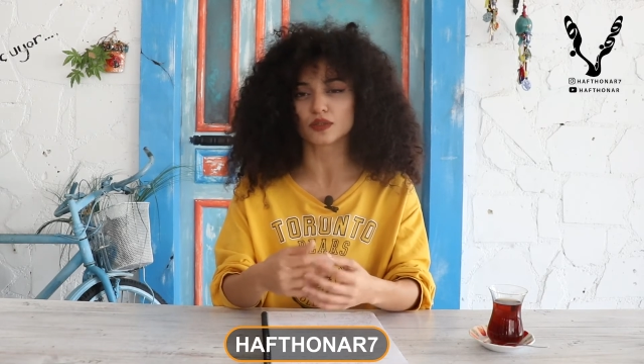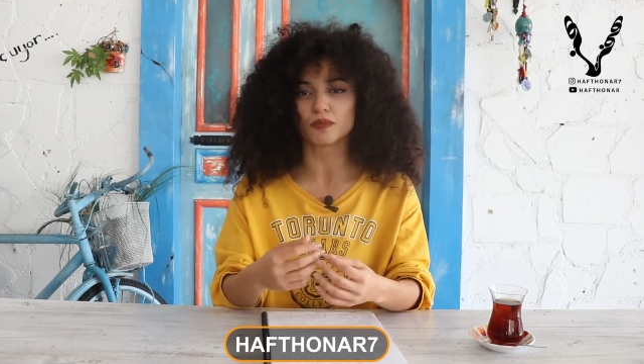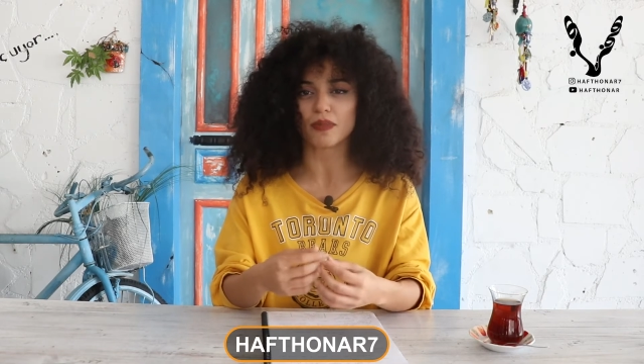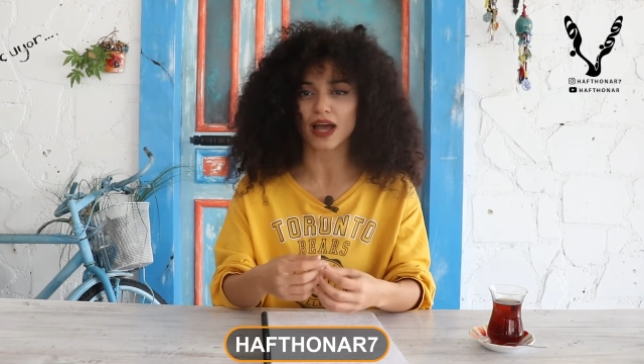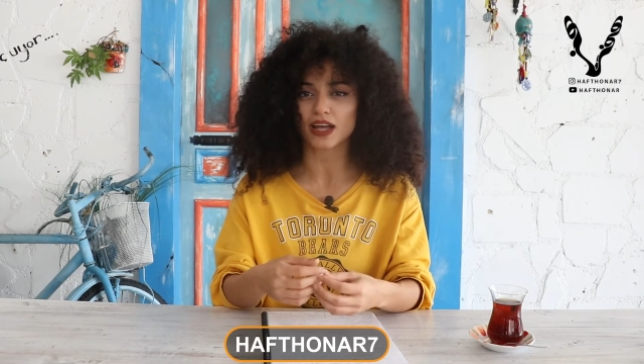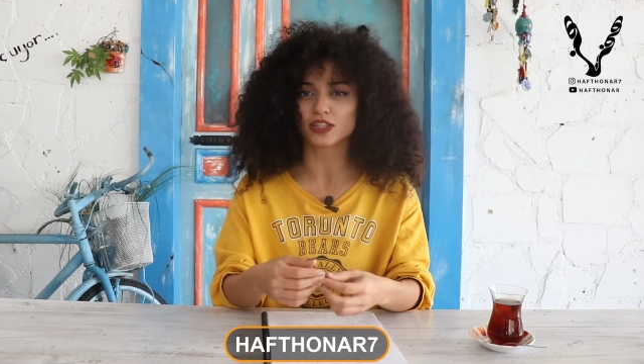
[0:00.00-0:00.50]
to
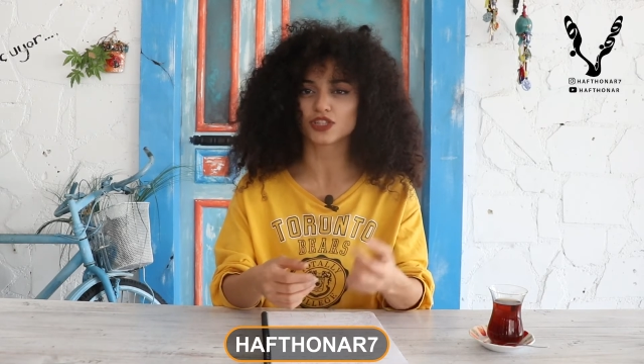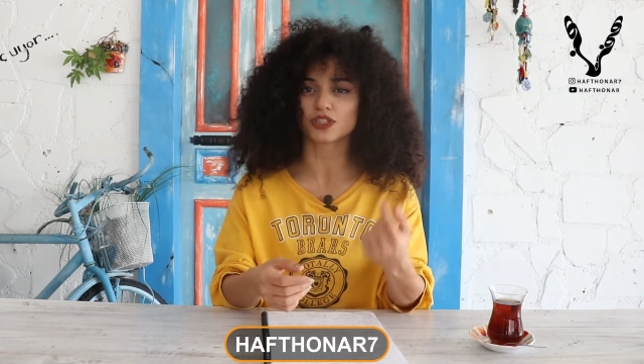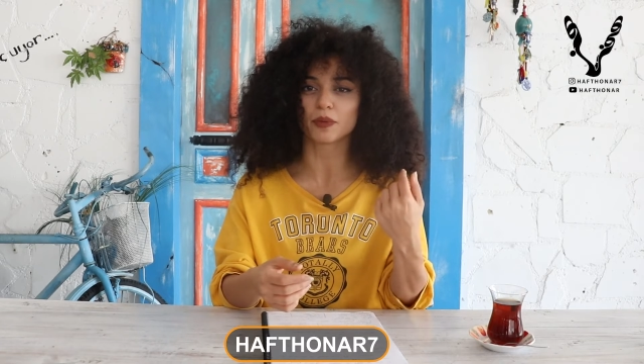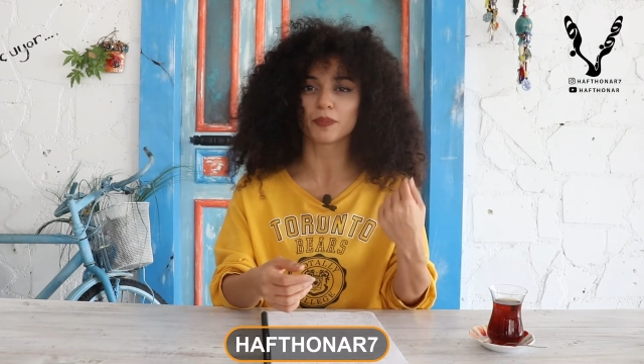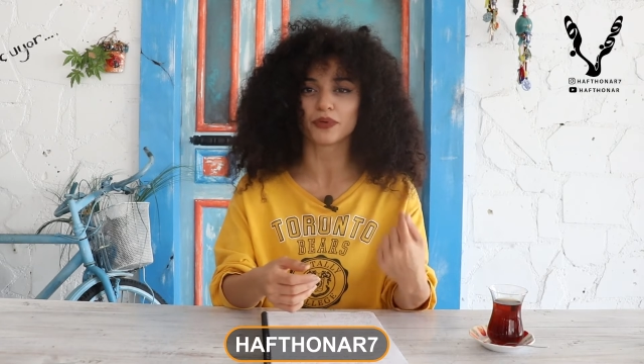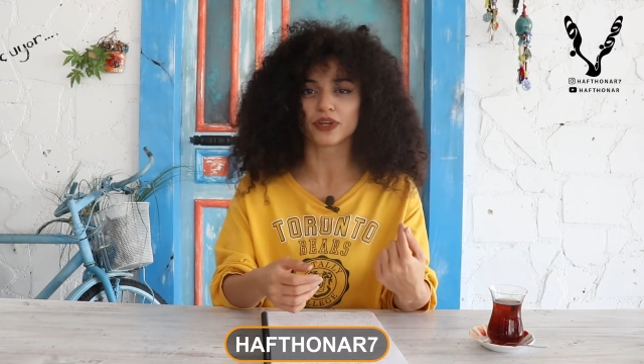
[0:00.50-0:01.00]
match
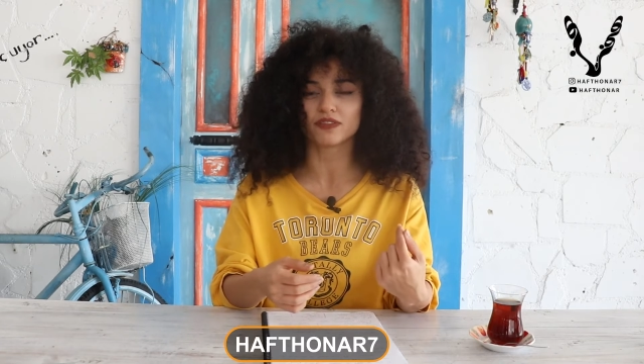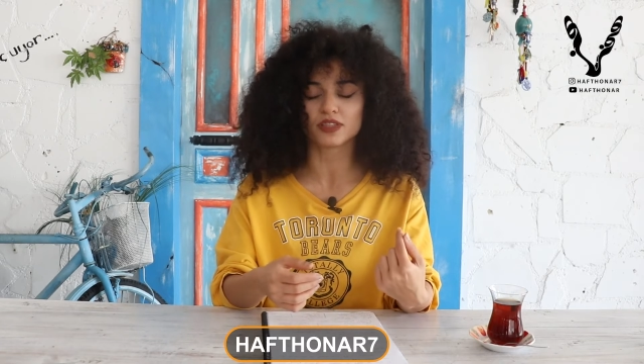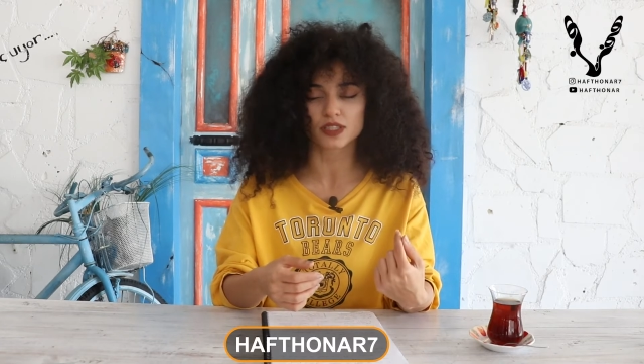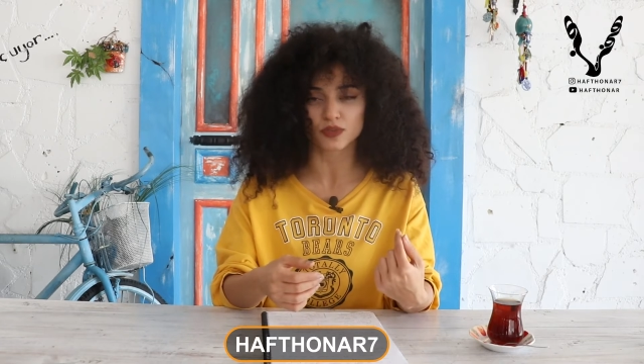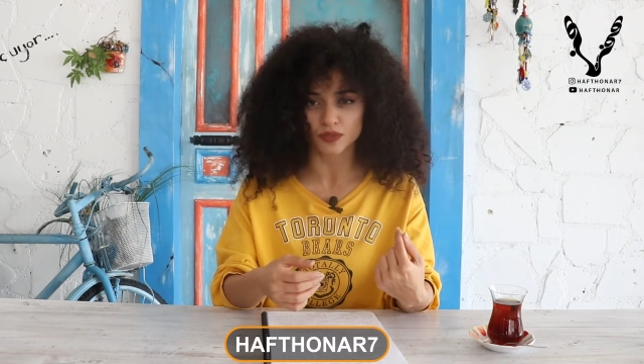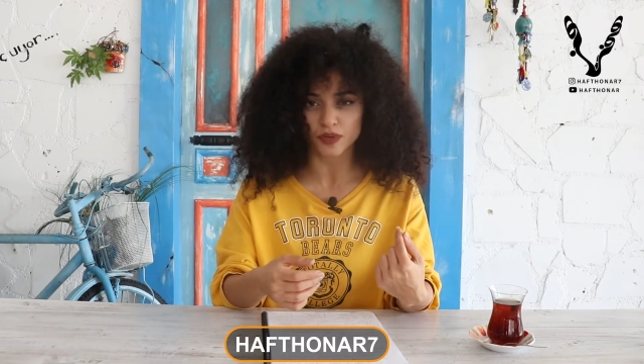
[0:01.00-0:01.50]
the
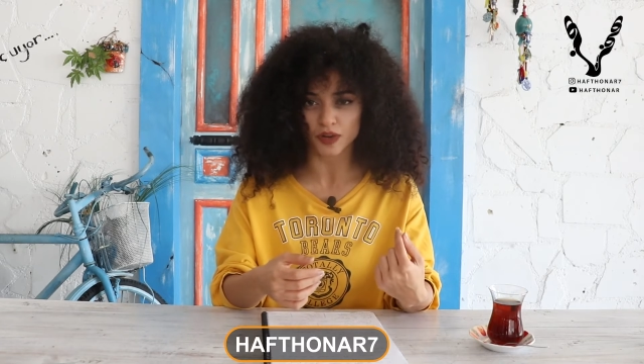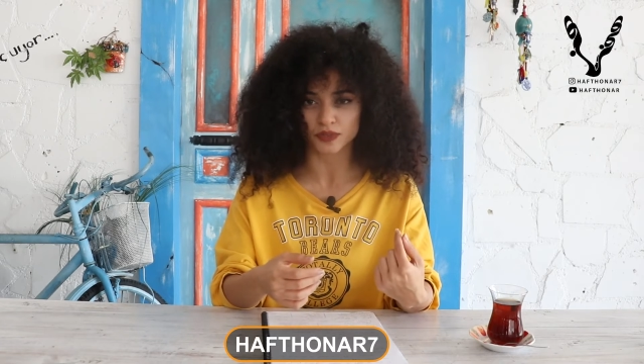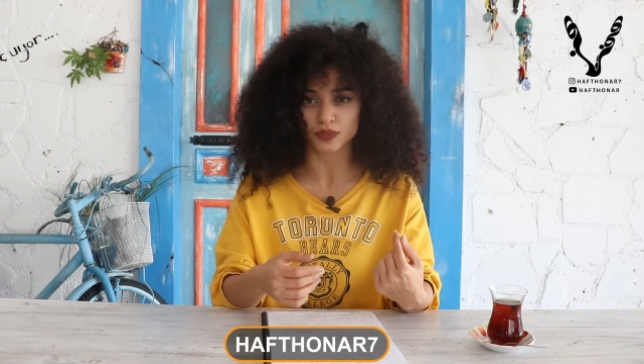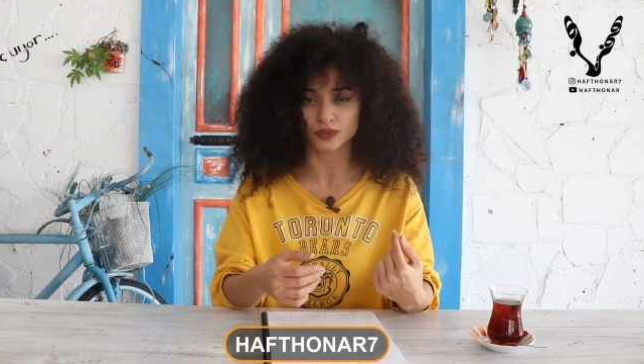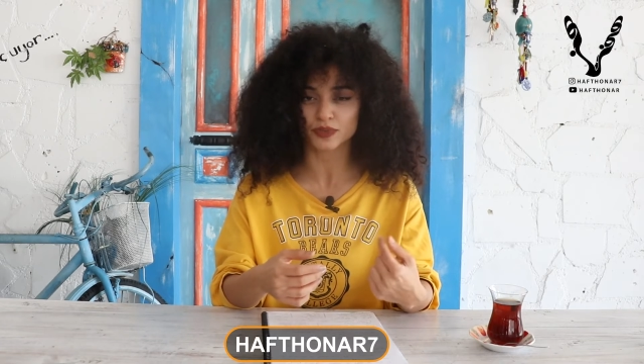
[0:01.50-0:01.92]
previous vowel.